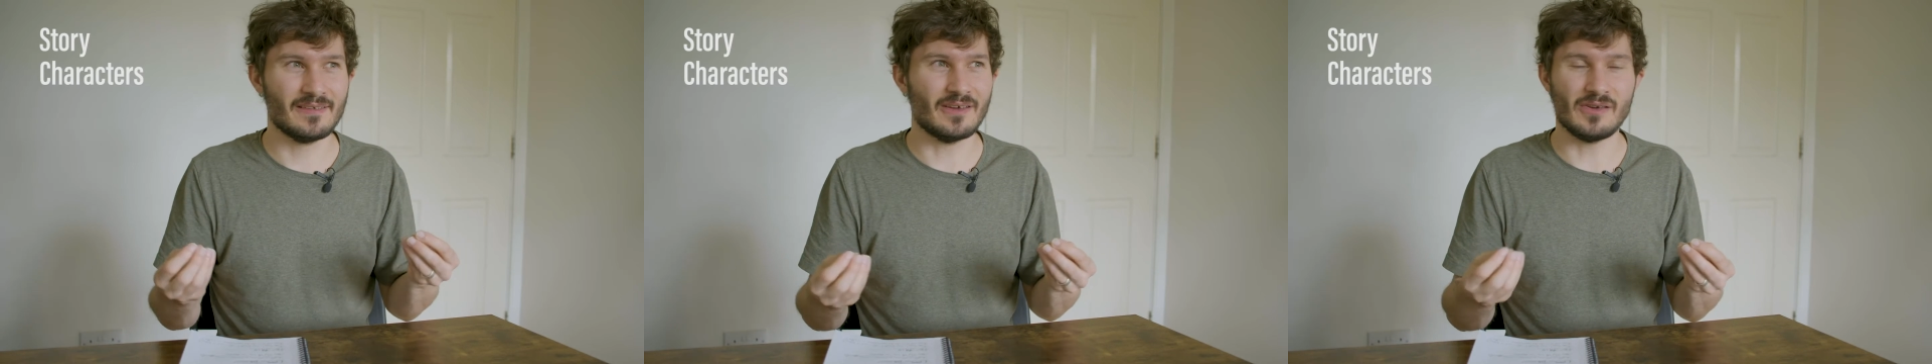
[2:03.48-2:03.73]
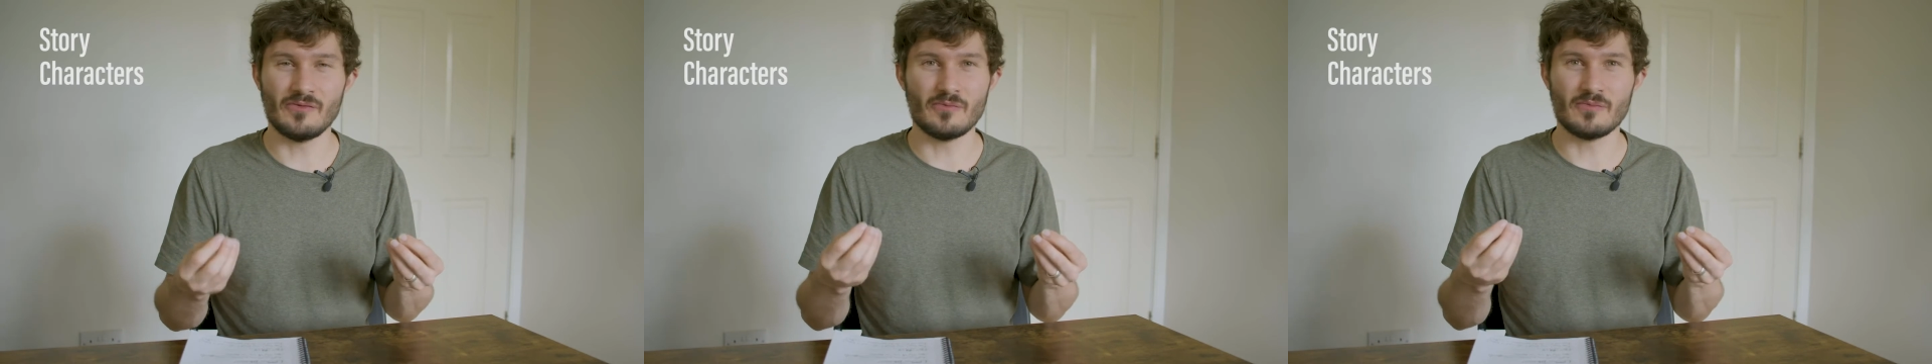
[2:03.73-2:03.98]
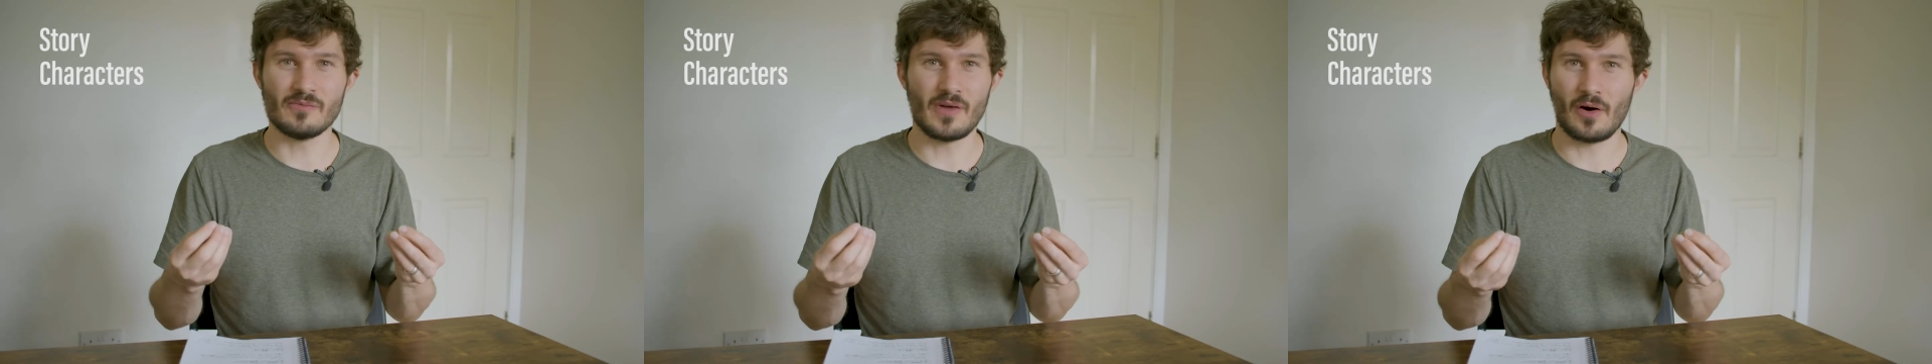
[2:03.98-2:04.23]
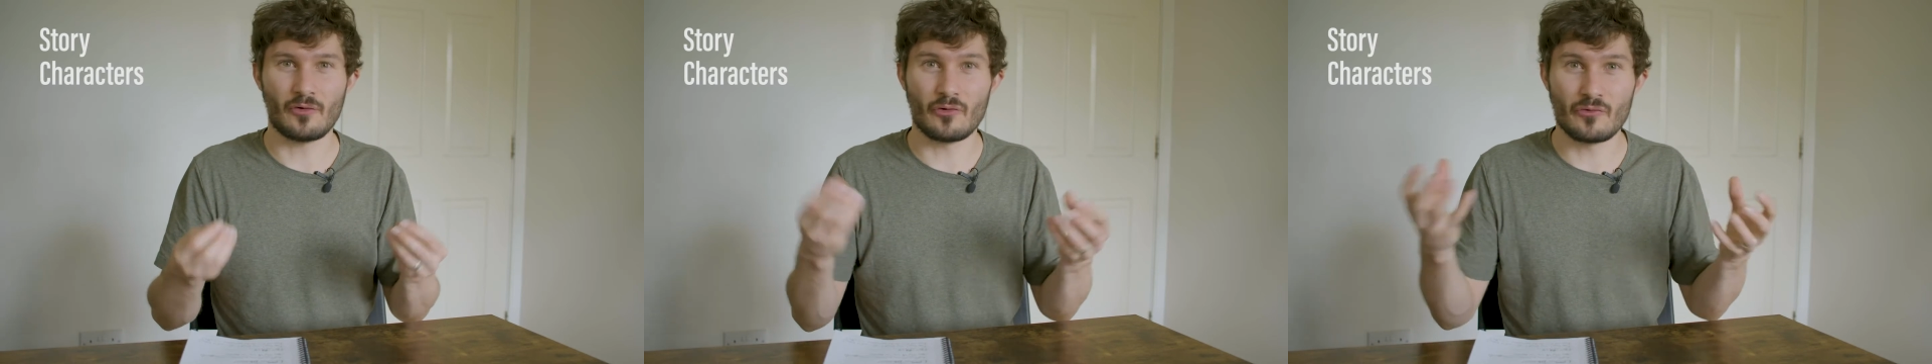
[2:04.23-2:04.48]
that
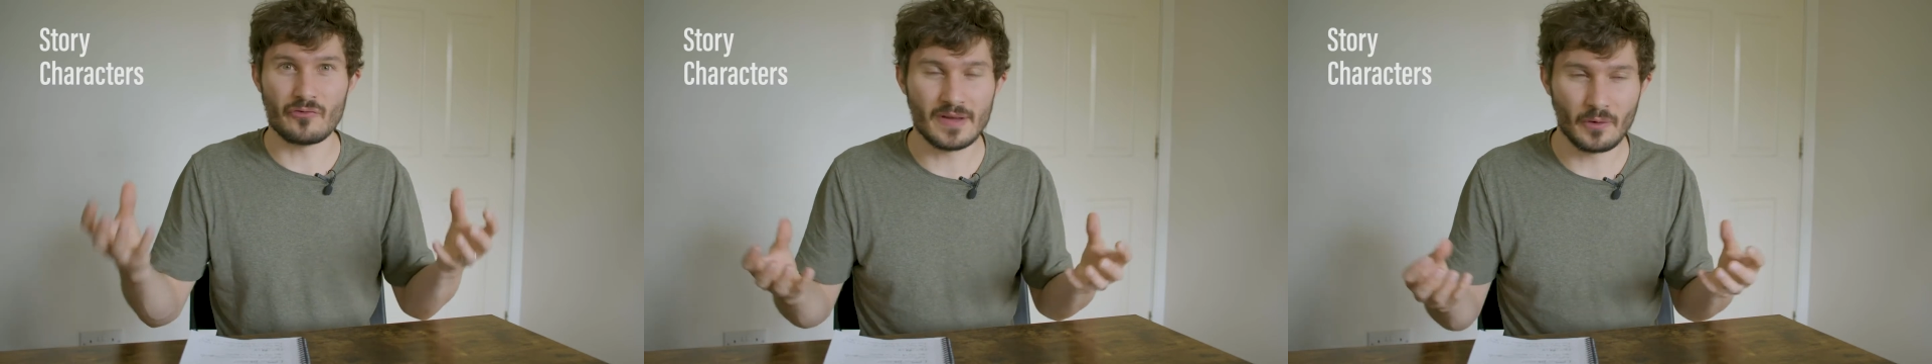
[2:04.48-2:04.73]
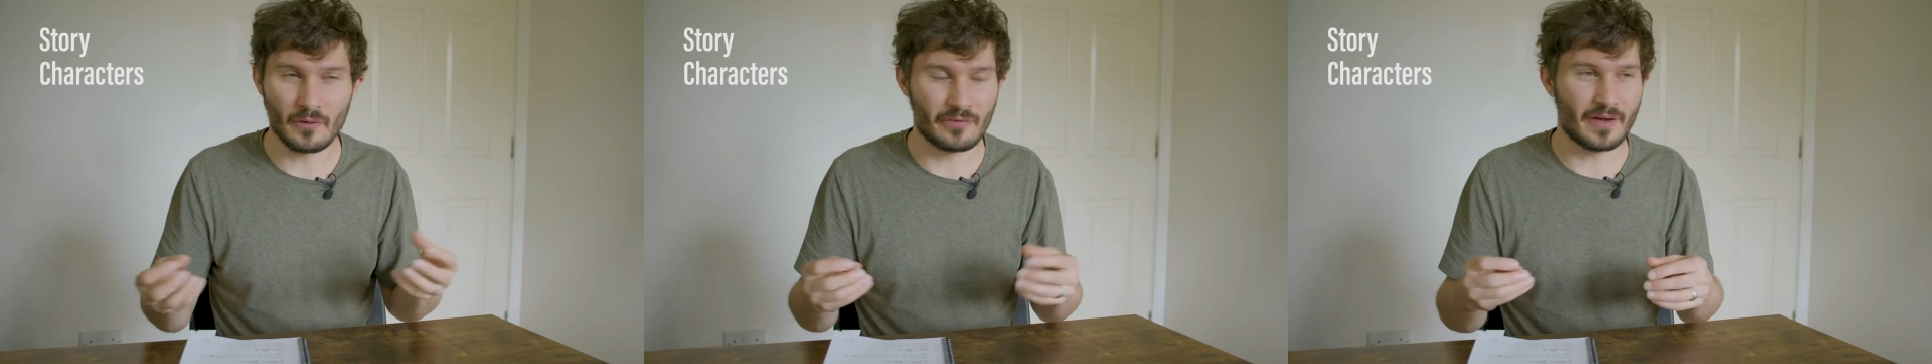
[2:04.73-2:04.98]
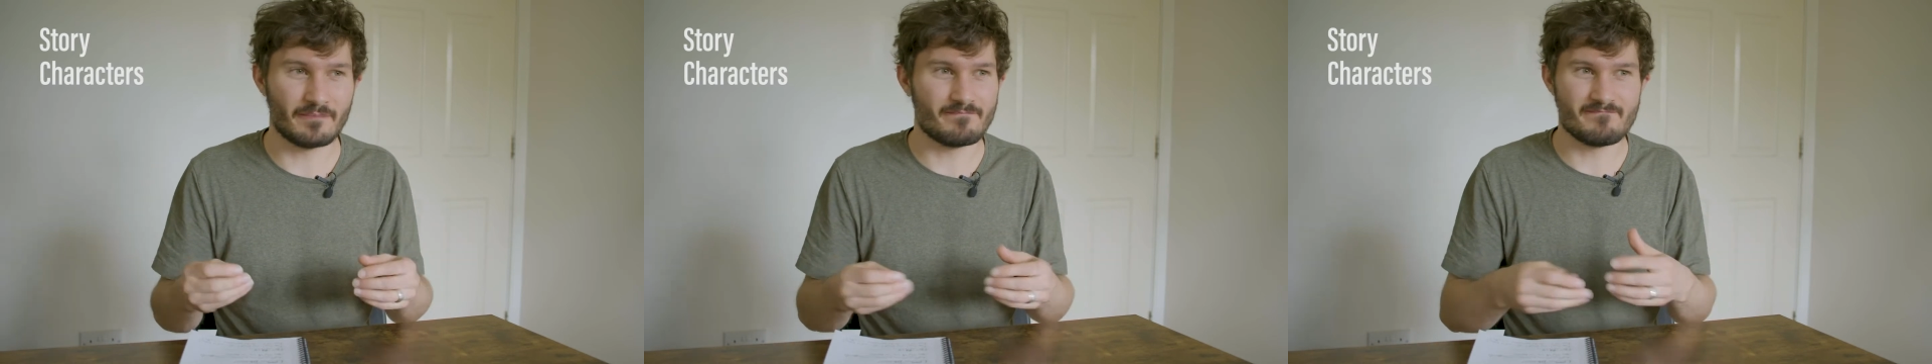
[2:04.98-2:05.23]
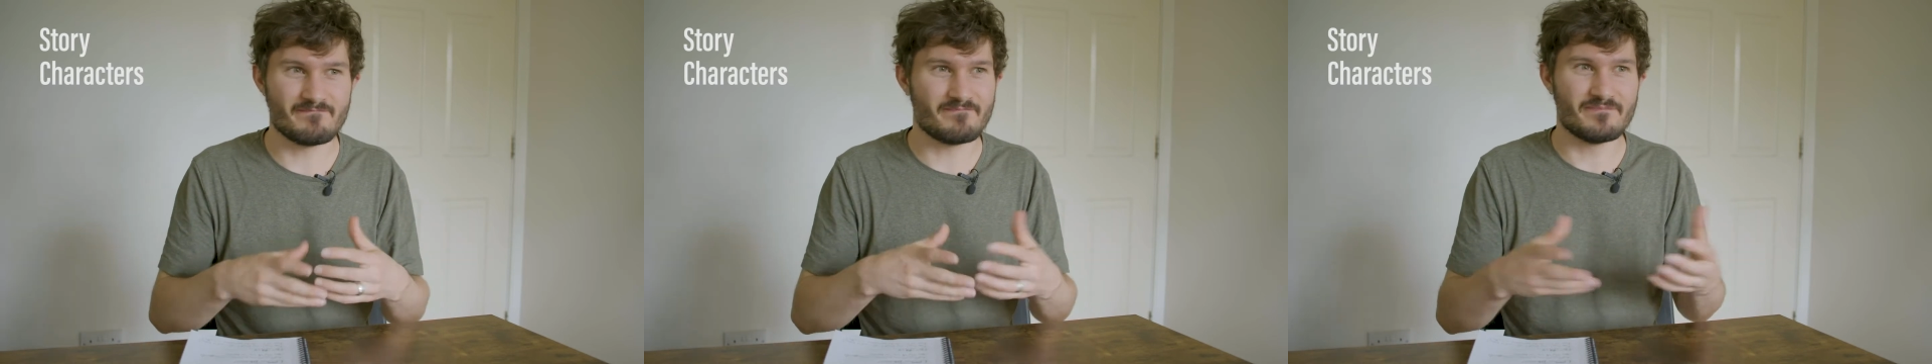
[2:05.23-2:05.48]
are revealed
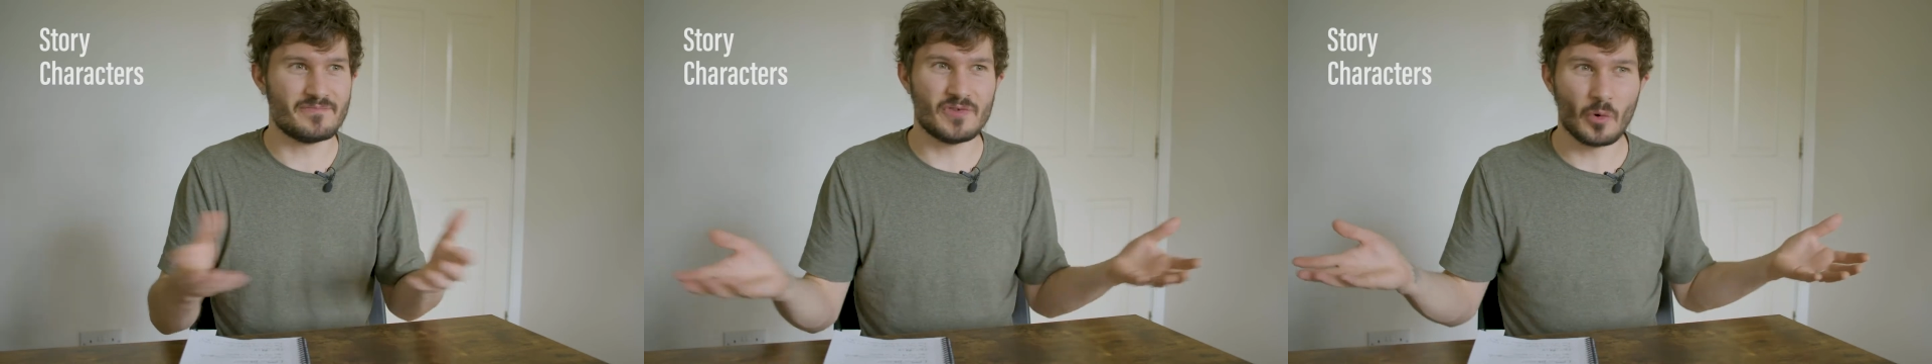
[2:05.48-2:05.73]
that